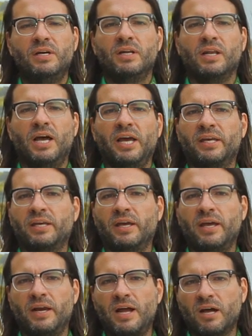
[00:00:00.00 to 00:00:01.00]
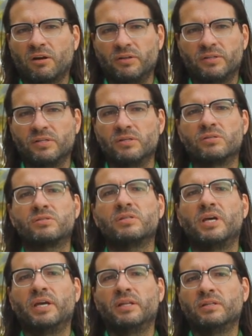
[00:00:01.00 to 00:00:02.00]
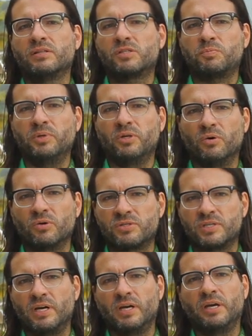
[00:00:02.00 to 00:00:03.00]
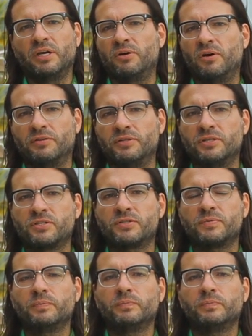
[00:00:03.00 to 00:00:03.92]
like Heraclitus and Spinoza and others.